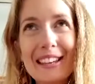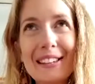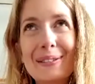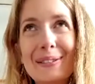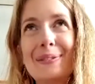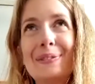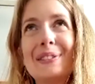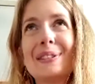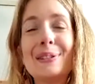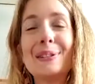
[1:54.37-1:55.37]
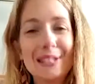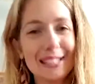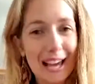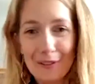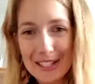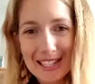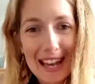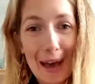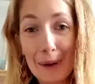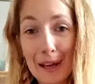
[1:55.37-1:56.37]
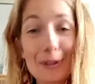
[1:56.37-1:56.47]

sort of student television network,